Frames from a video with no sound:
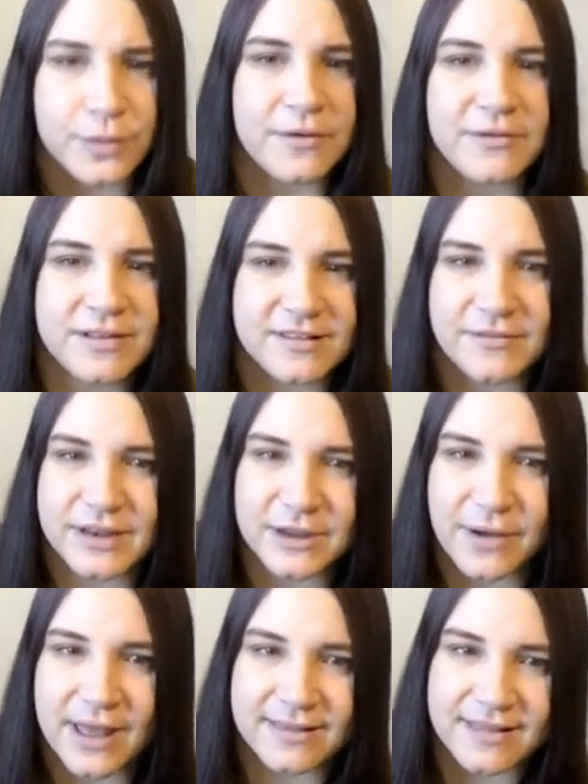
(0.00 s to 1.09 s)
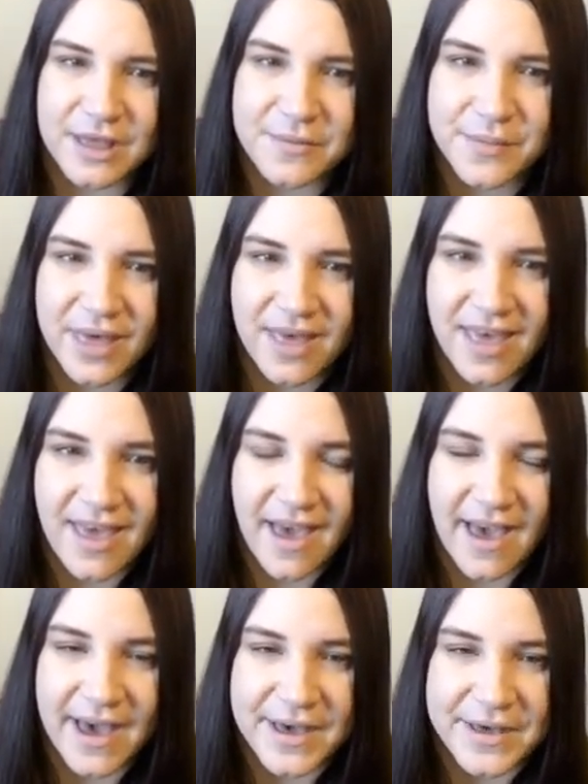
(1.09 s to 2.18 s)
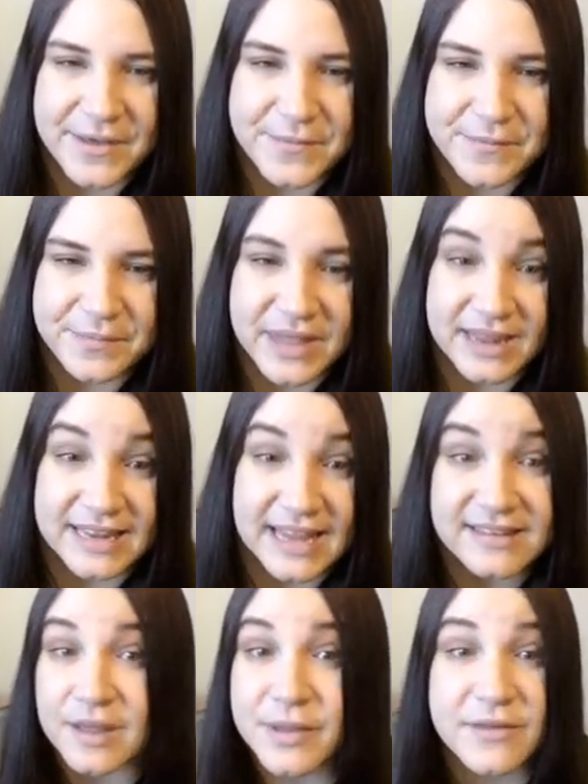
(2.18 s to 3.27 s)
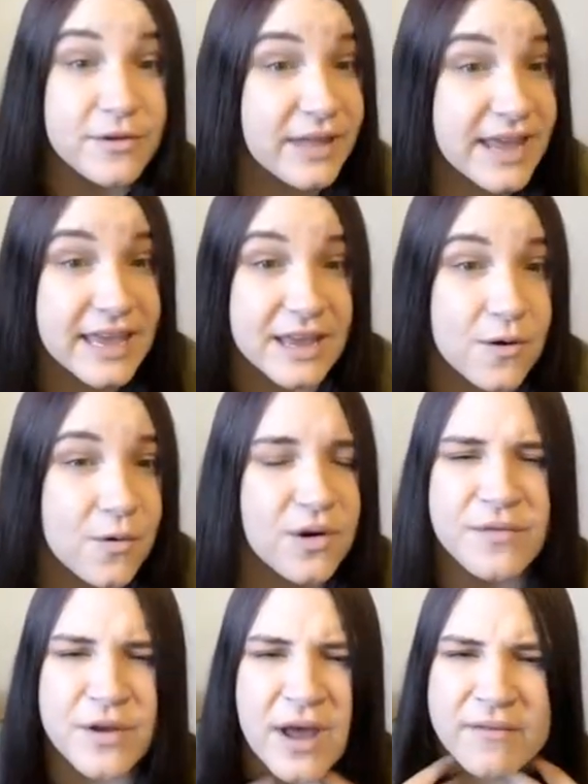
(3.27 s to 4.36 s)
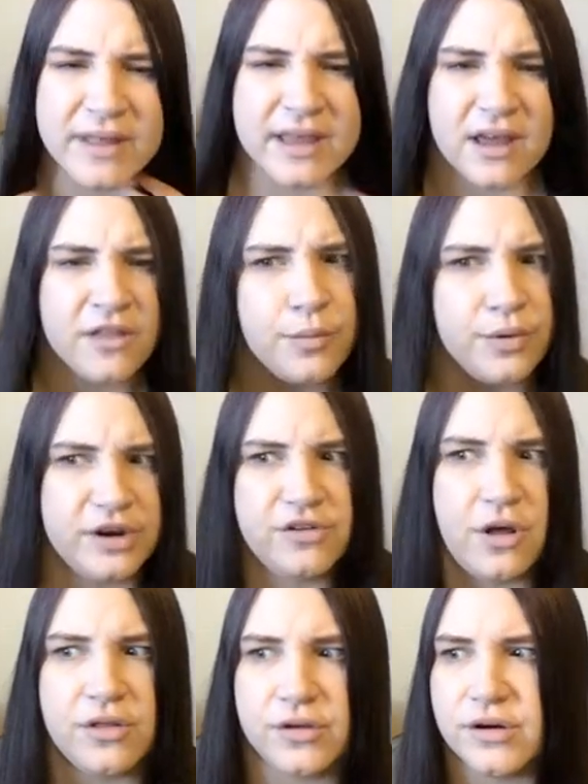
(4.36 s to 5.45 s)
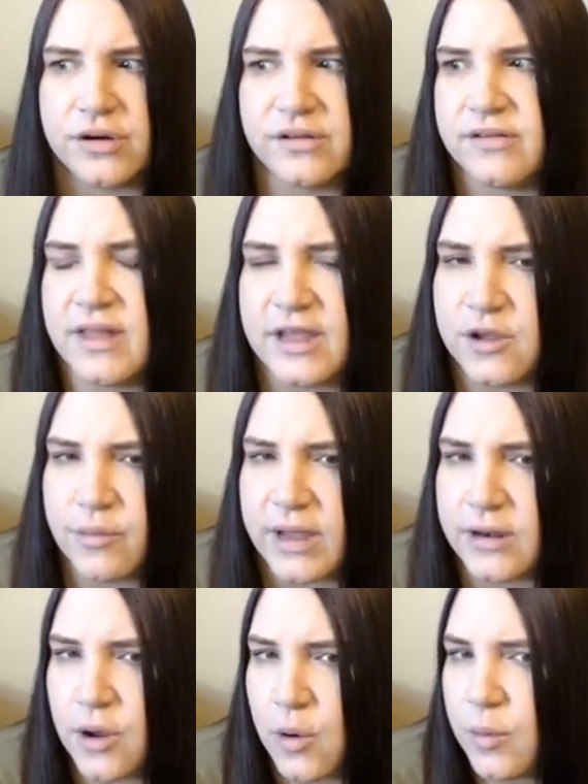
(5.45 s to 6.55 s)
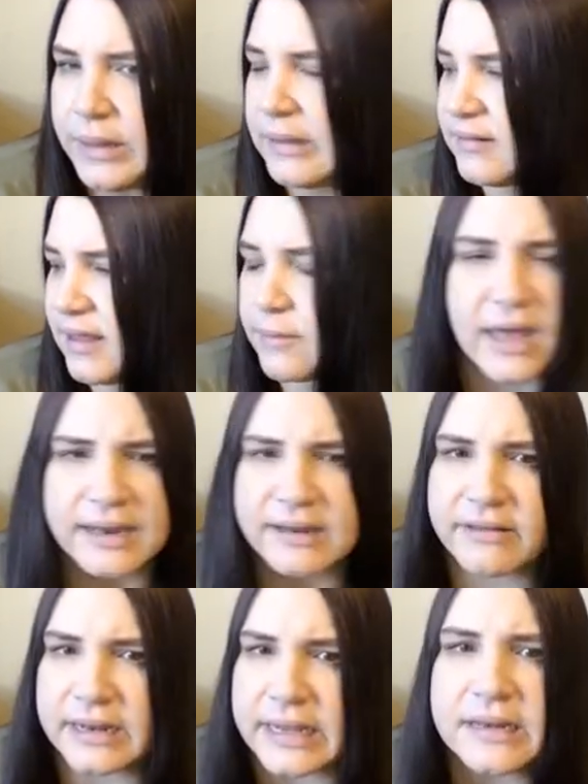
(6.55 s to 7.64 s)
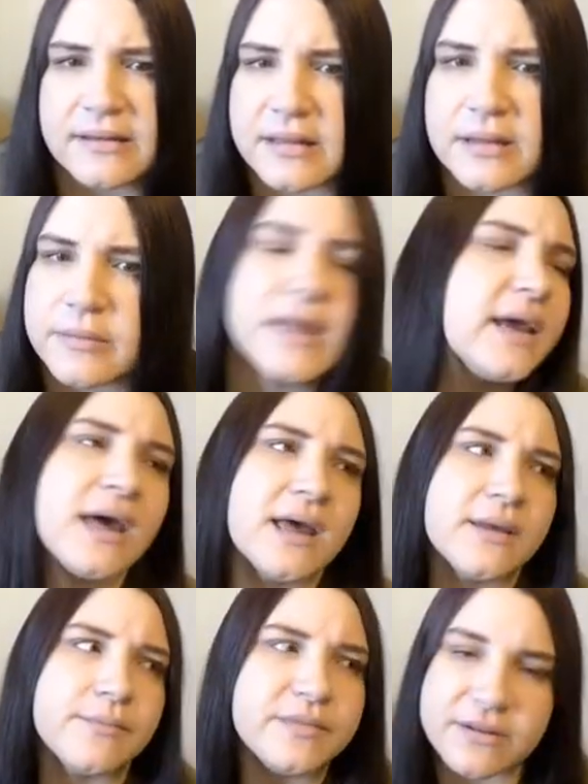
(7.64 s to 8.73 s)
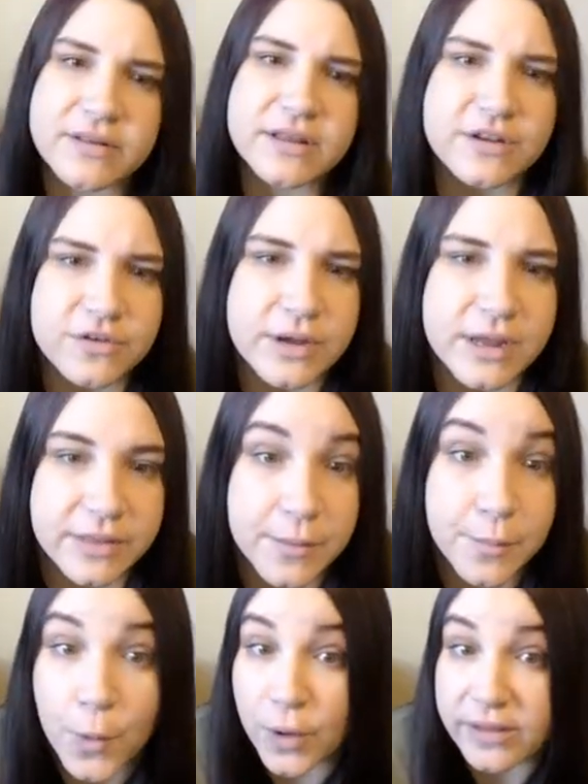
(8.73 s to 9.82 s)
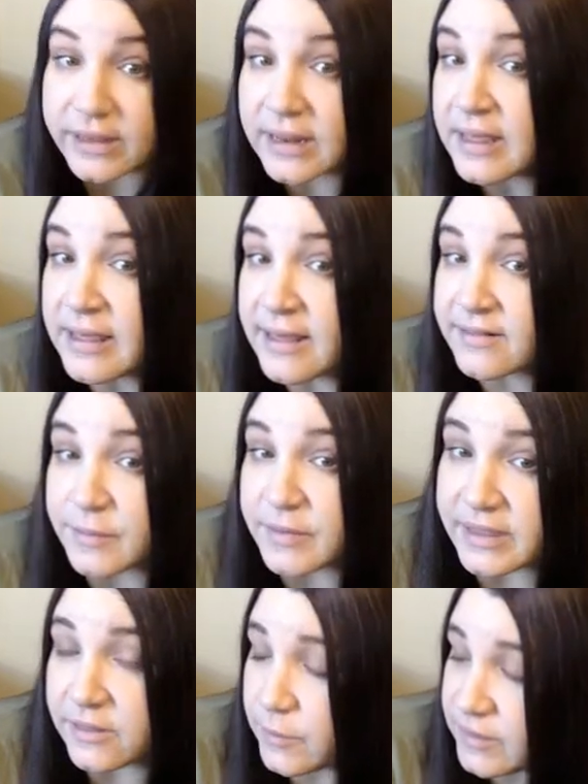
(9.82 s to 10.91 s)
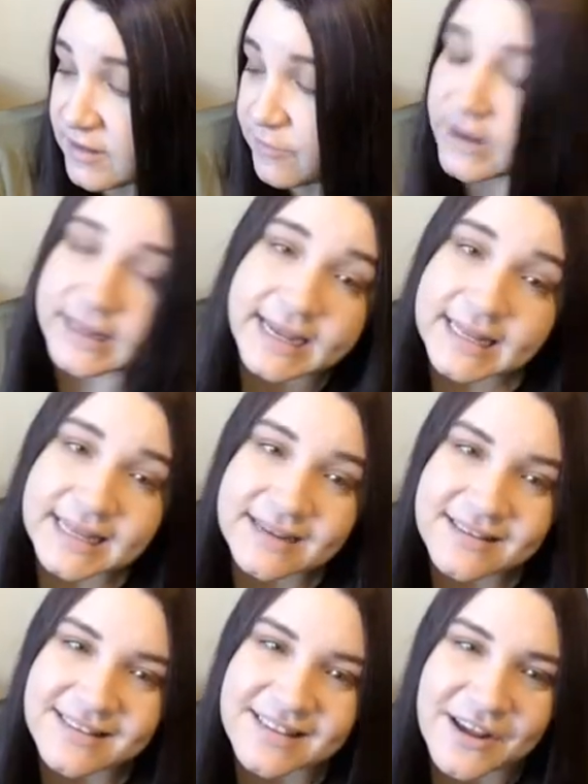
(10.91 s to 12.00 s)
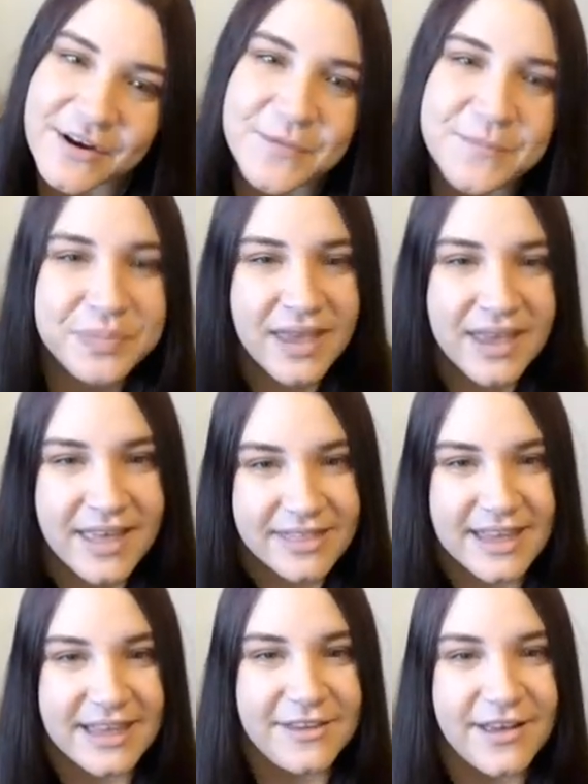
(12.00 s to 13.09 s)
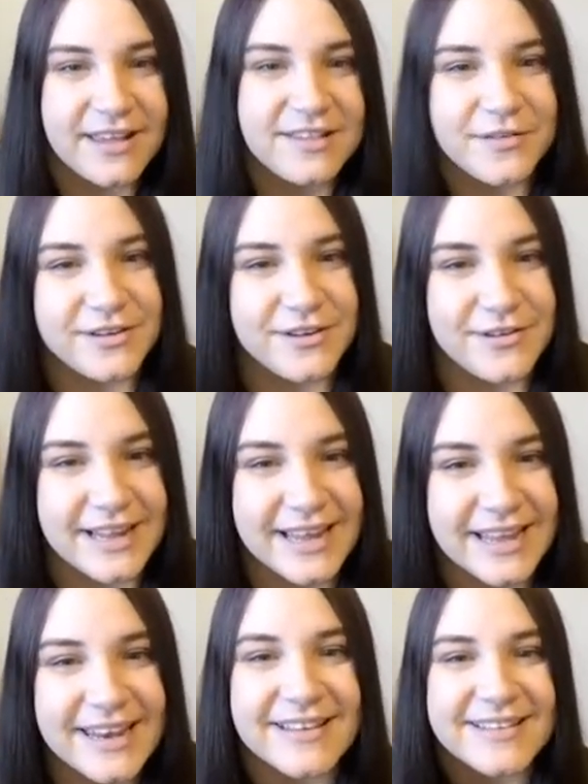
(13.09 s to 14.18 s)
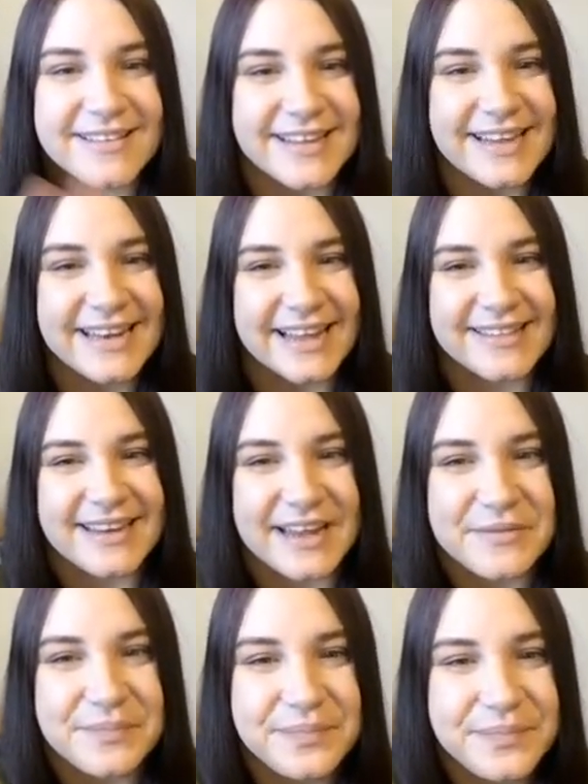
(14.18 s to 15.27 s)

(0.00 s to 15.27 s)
or wherever this video ends up. Um, and yeah, tell me if you like it or if you have like other British authors that you might know because I'm kind of getting into them. Like I'm definitely enjoying them more than some of the other ones I've read lately. So thank you guys for tuning in. I'll see you next time.